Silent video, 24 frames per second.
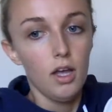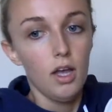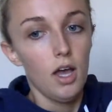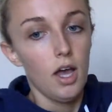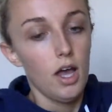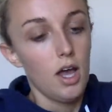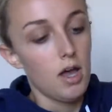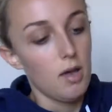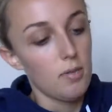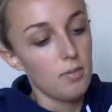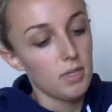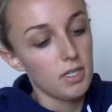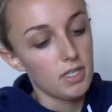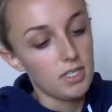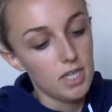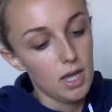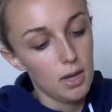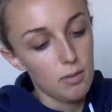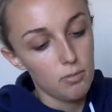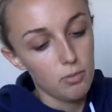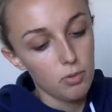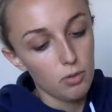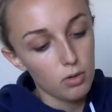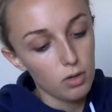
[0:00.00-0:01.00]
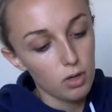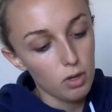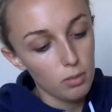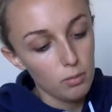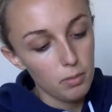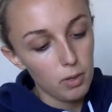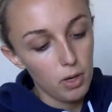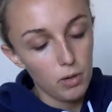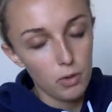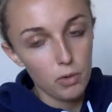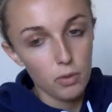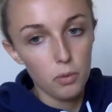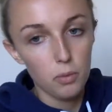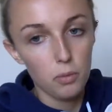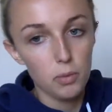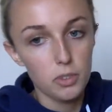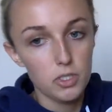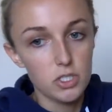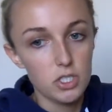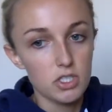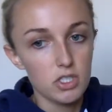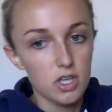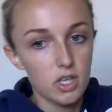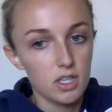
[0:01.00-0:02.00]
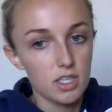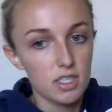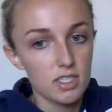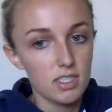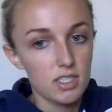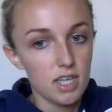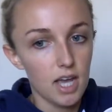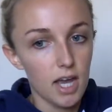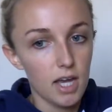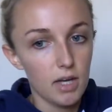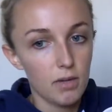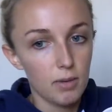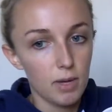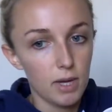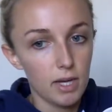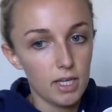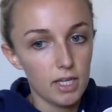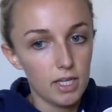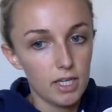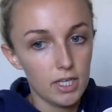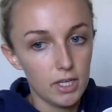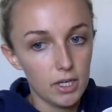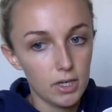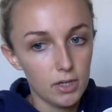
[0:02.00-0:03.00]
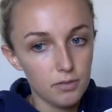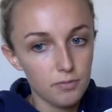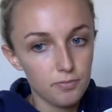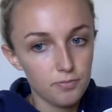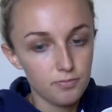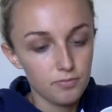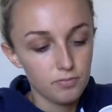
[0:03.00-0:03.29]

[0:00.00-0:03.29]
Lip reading: The temporal bone, which is on the side right here.